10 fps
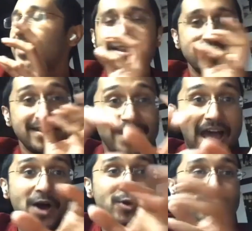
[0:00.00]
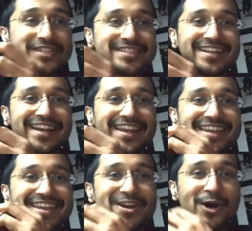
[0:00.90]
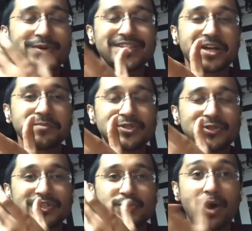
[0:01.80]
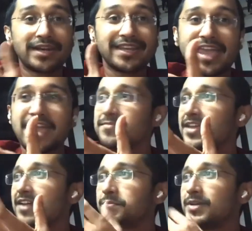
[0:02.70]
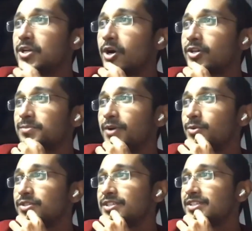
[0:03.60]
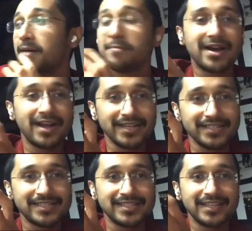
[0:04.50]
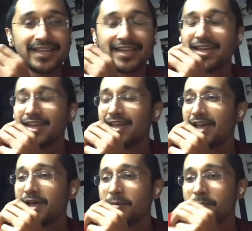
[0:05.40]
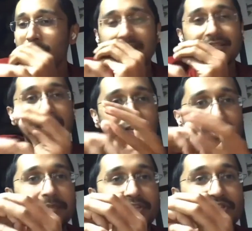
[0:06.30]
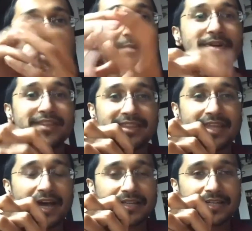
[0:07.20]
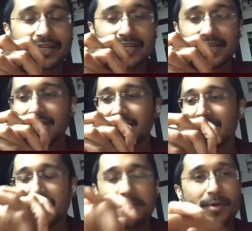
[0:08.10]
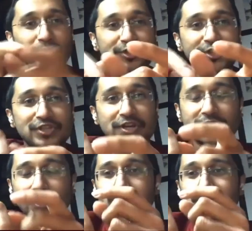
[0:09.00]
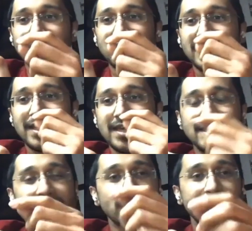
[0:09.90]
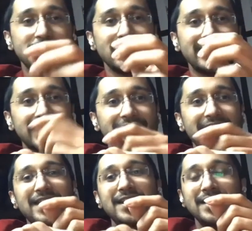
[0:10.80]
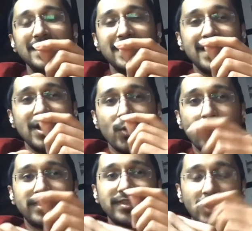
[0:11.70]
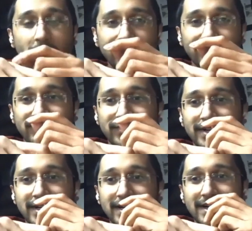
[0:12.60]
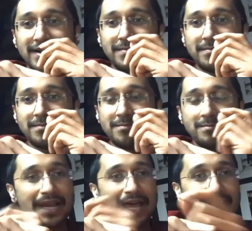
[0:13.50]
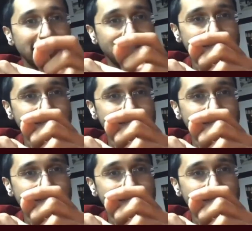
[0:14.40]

now recently, it always comes to this one game that everybody talks about, which is Among Us. But it's actually much deeper than that. Impostor Syndrome is also ingrained with a lot of millennials.